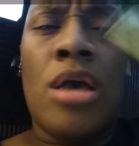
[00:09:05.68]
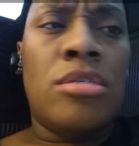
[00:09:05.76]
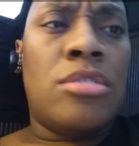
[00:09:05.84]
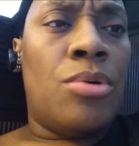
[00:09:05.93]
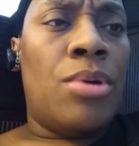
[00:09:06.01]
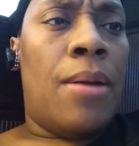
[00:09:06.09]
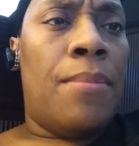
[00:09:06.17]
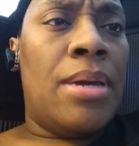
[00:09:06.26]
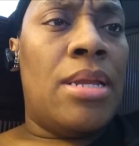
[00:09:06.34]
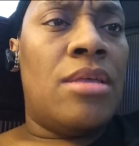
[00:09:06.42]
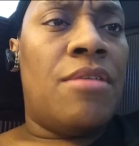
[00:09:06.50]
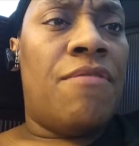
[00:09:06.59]
so yep
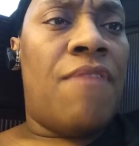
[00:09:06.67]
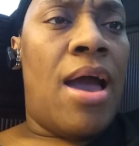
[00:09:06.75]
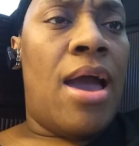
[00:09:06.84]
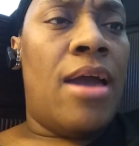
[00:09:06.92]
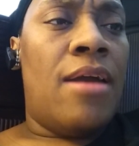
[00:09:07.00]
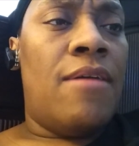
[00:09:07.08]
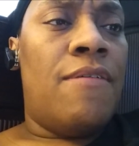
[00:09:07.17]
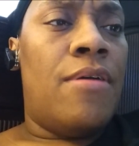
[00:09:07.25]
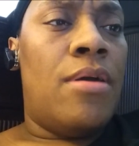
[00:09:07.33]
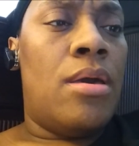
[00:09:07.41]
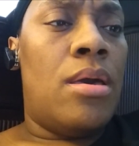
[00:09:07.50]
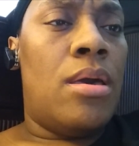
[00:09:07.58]
it is 5
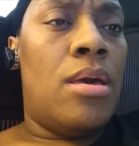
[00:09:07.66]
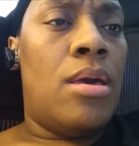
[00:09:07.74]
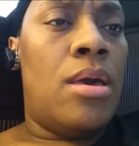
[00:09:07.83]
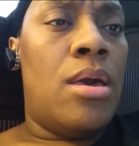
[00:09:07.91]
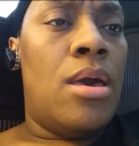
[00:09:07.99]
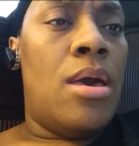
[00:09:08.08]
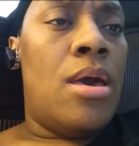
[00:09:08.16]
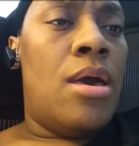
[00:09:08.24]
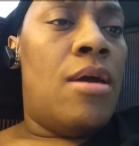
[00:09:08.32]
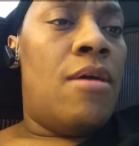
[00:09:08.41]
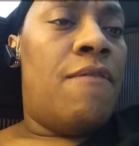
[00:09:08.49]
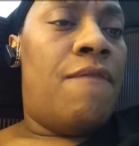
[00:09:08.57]

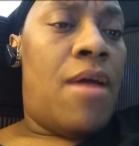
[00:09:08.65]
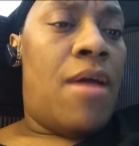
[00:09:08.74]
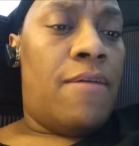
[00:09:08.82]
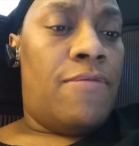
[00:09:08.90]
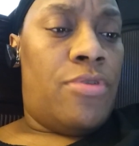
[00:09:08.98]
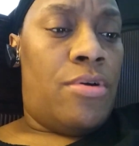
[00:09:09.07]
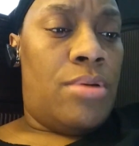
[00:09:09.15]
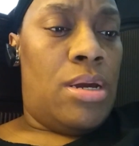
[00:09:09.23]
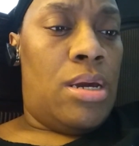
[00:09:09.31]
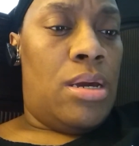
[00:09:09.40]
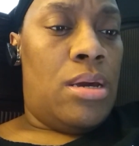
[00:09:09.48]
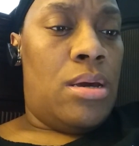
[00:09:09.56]

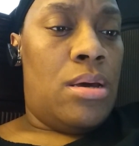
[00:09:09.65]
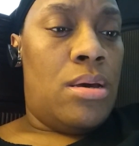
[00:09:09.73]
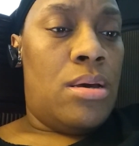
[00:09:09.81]
5.30